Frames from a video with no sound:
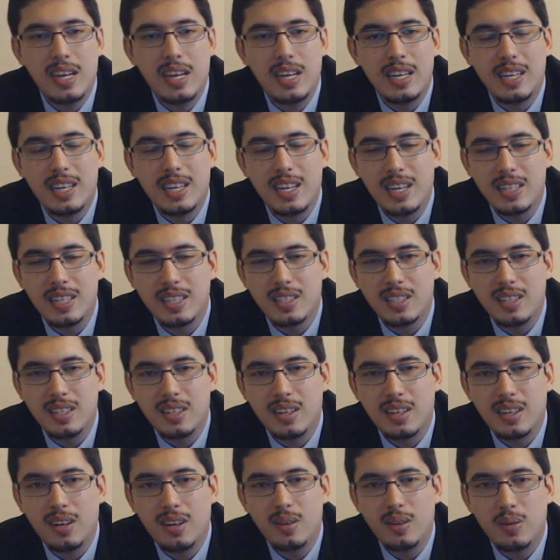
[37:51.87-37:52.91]
in
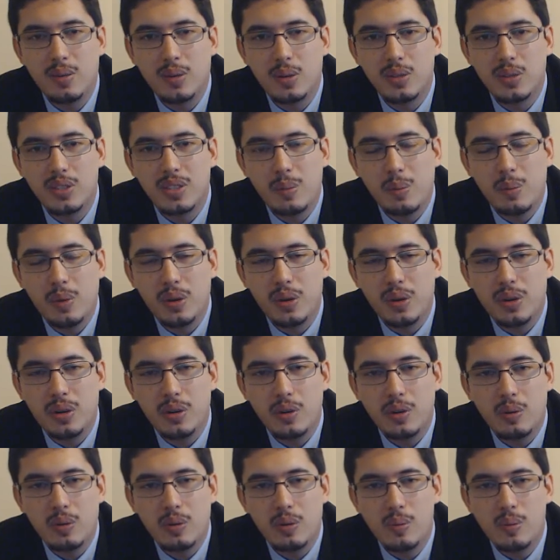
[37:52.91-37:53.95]
NASCAR and of course the
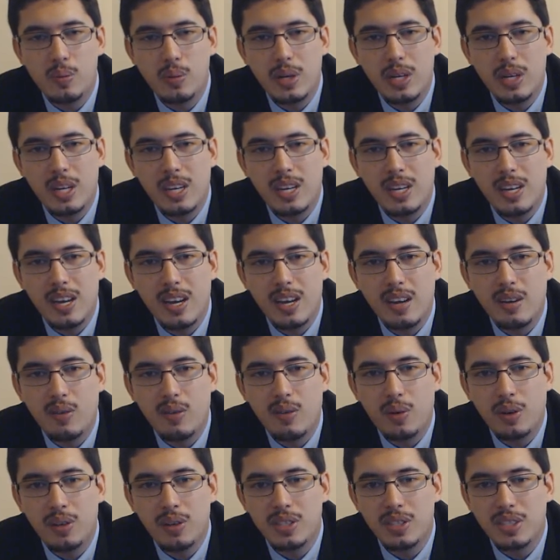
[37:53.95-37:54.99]
Monaco Grand Prix in
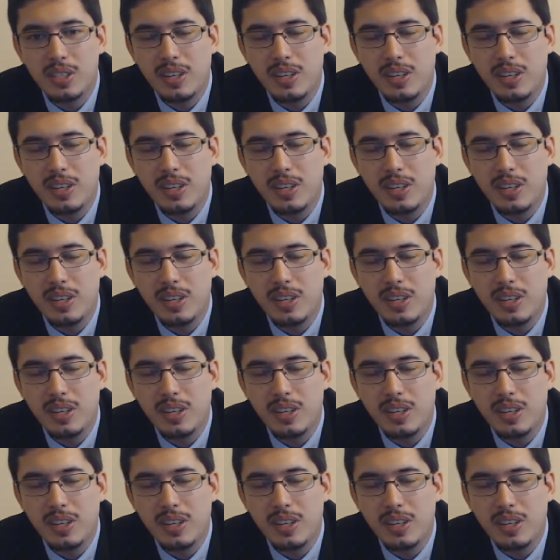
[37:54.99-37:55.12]
F1.